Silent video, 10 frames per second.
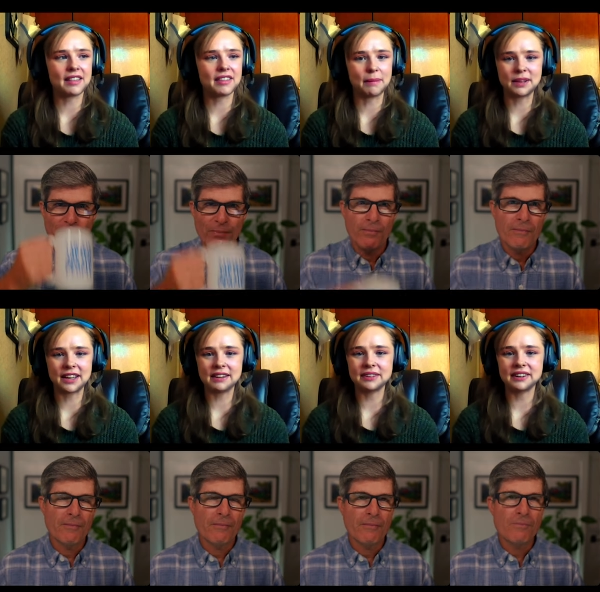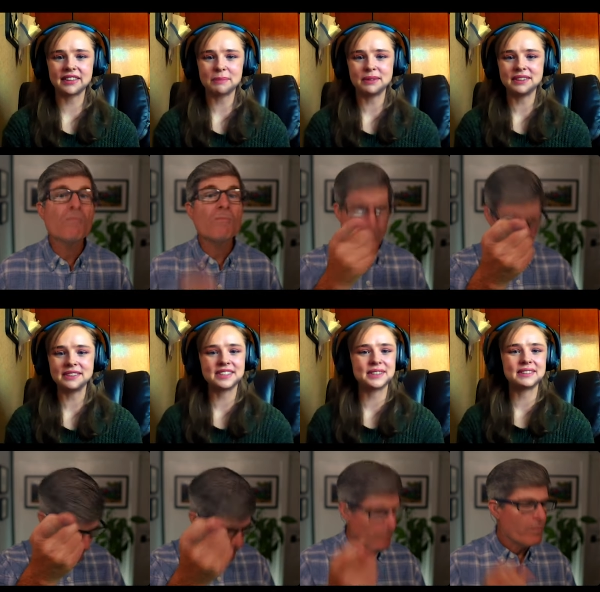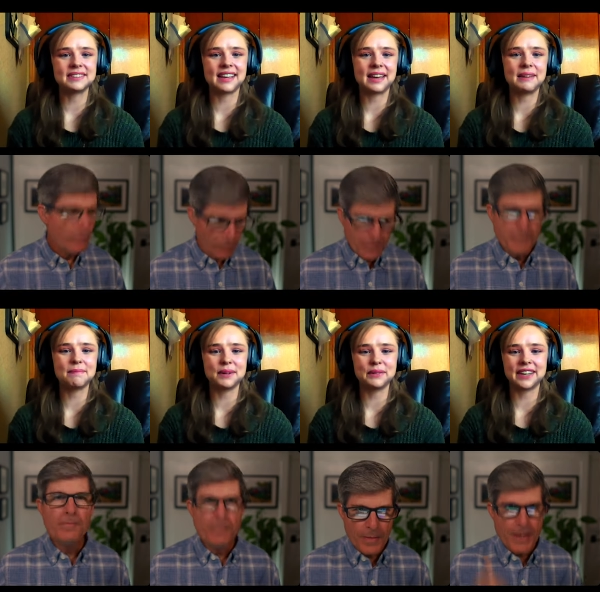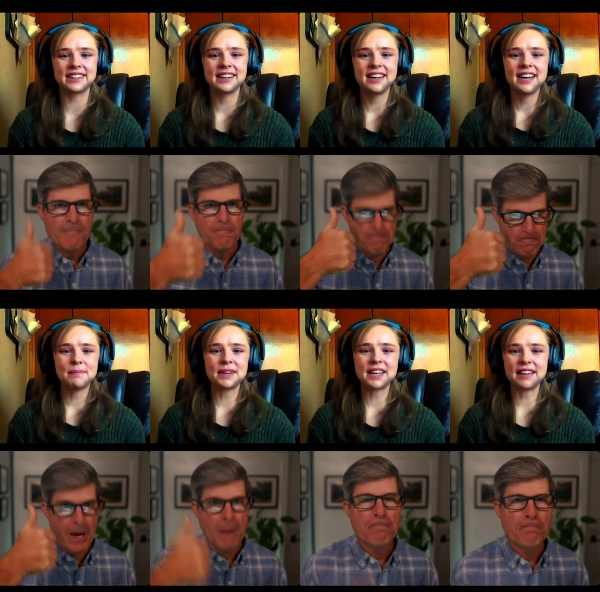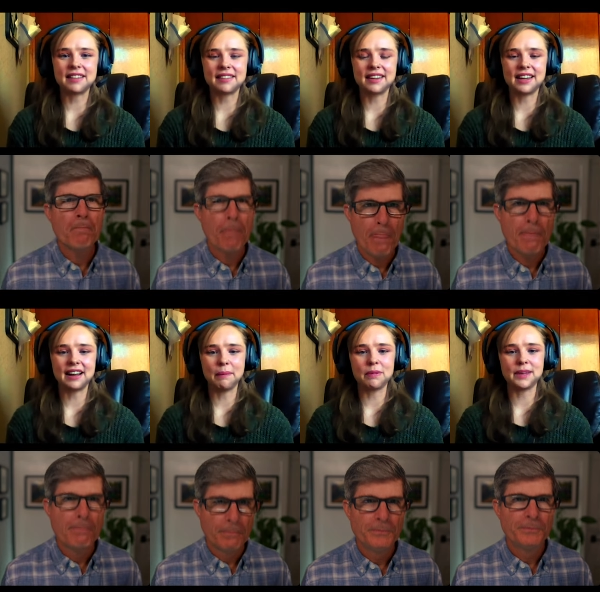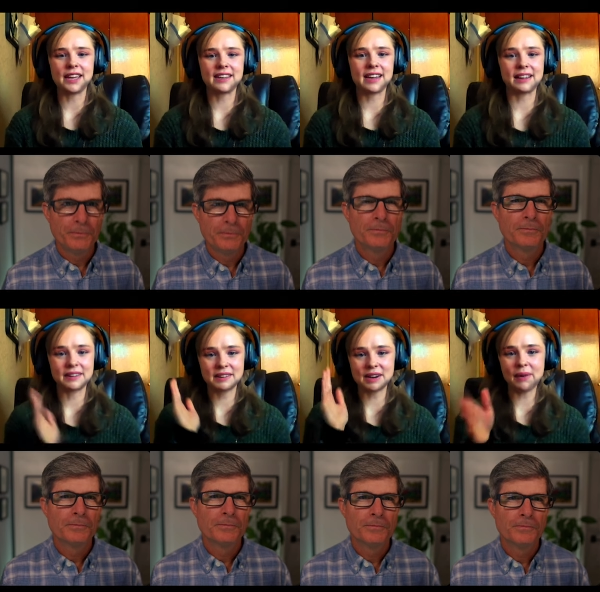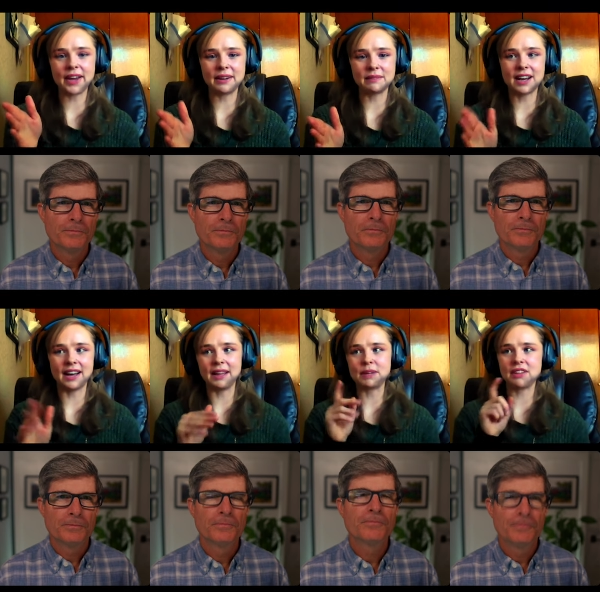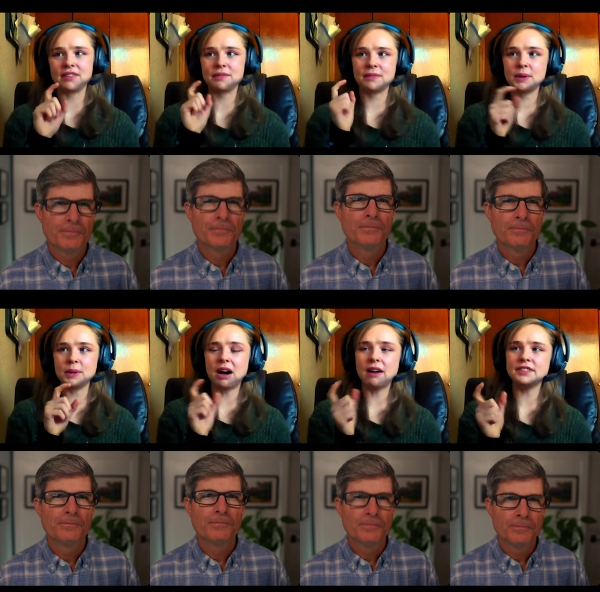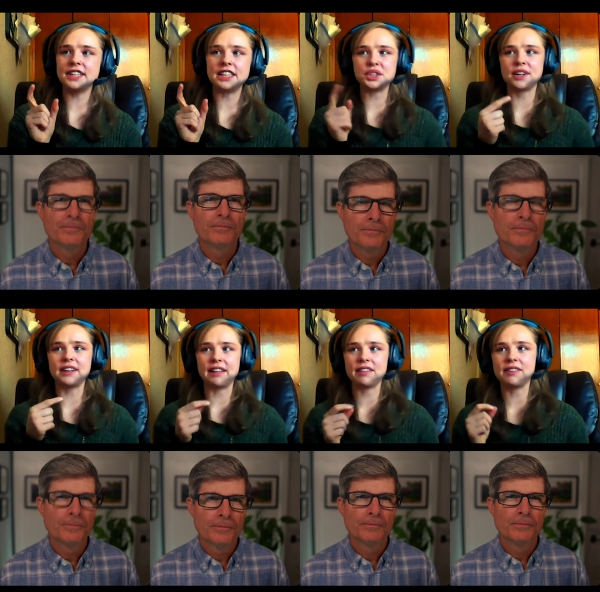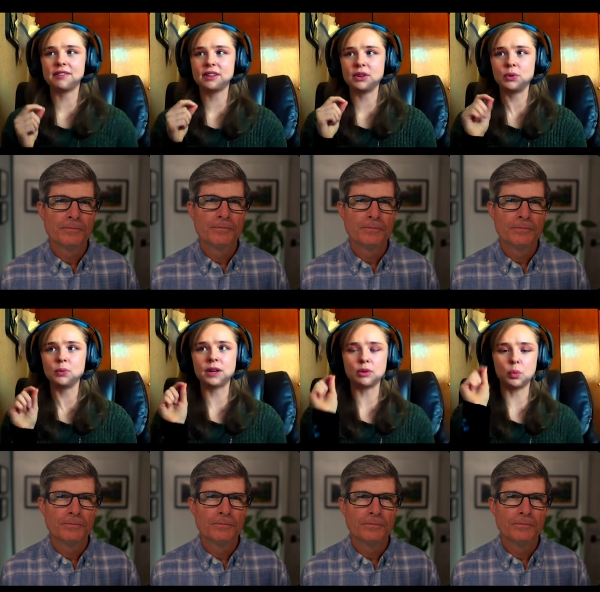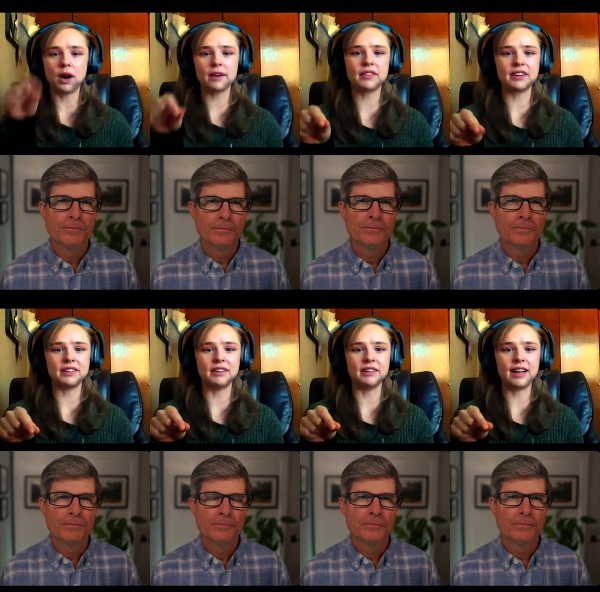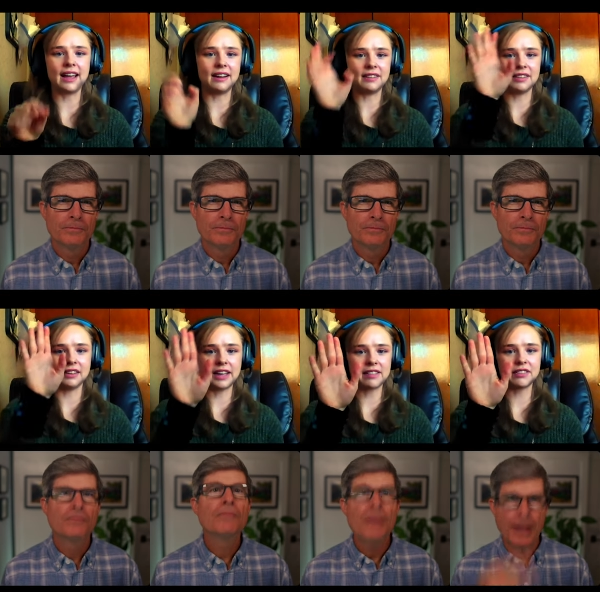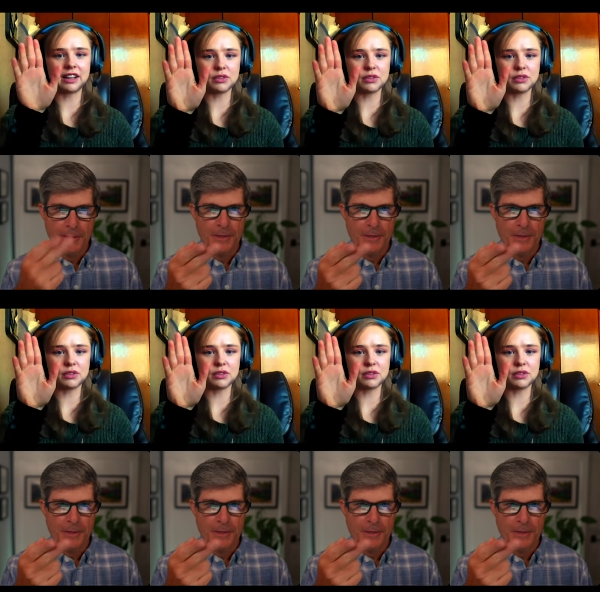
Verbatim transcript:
Speaker 1: stoplight, for example, to get moving, because it helps me get going. Uh, because often at streetlights you get the walk signal and the light stays